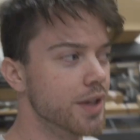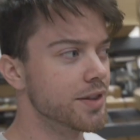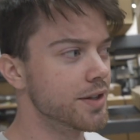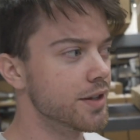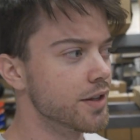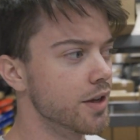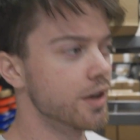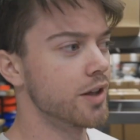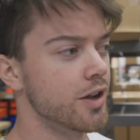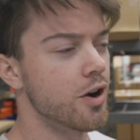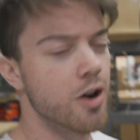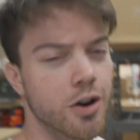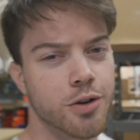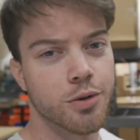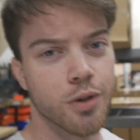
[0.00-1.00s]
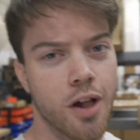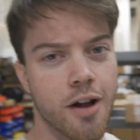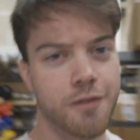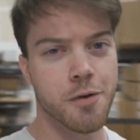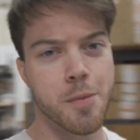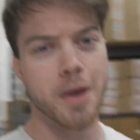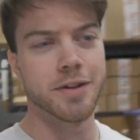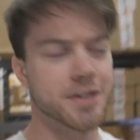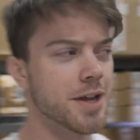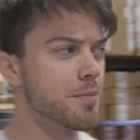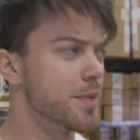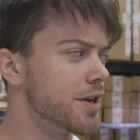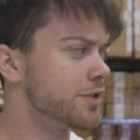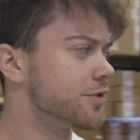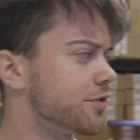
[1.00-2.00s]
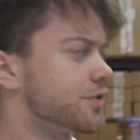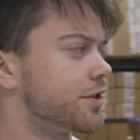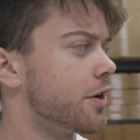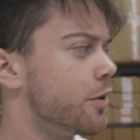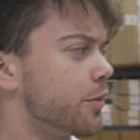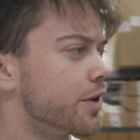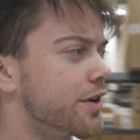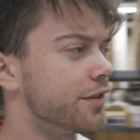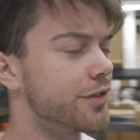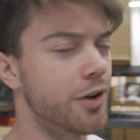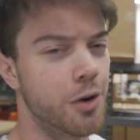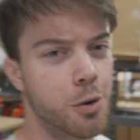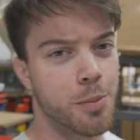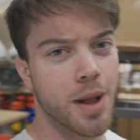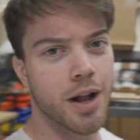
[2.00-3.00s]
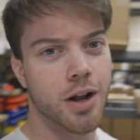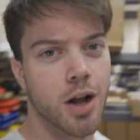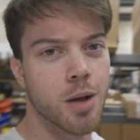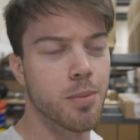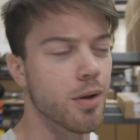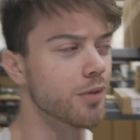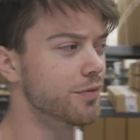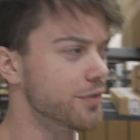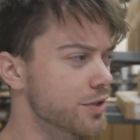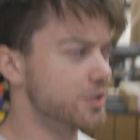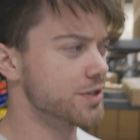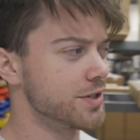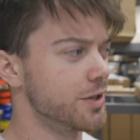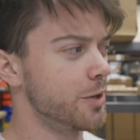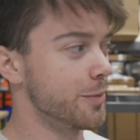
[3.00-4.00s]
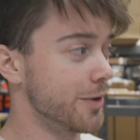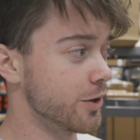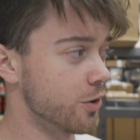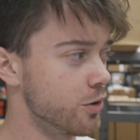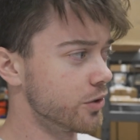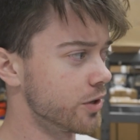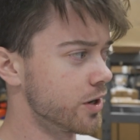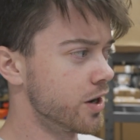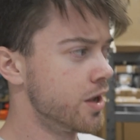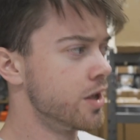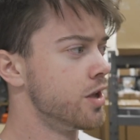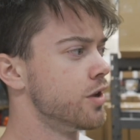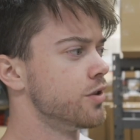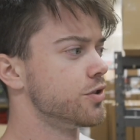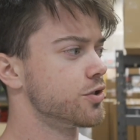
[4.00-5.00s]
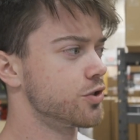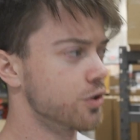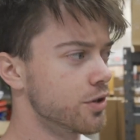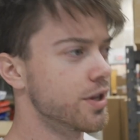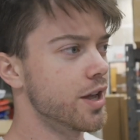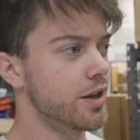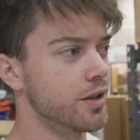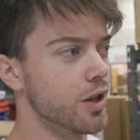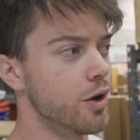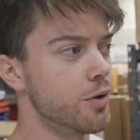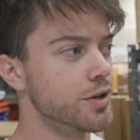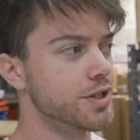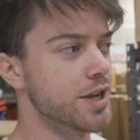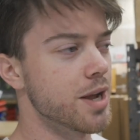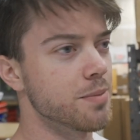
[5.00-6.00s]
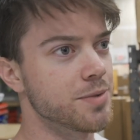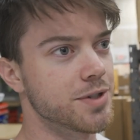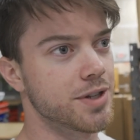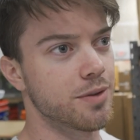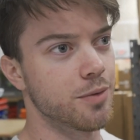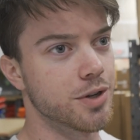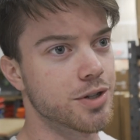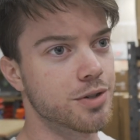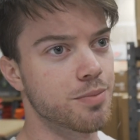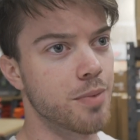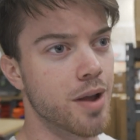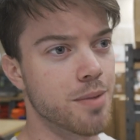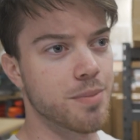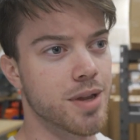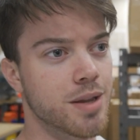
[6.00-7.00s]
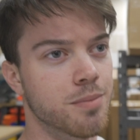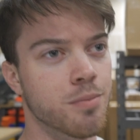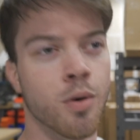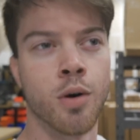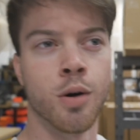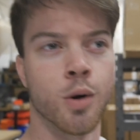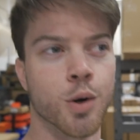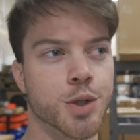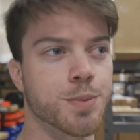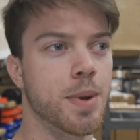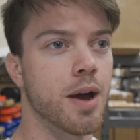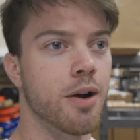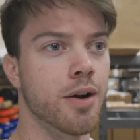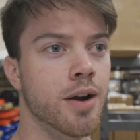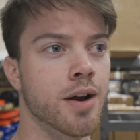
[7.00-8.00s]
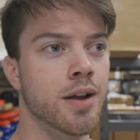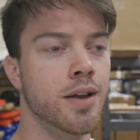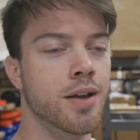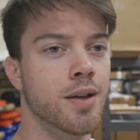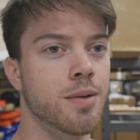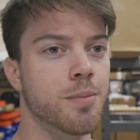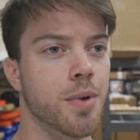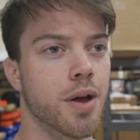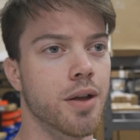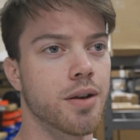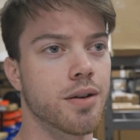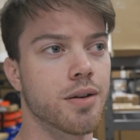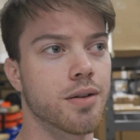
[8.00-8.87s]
let the car cool off for about 10 minutes or so. We're gonna start her back up. Hopefully she's a little bit colder. Should get lower temps, which might mean more horsepower. But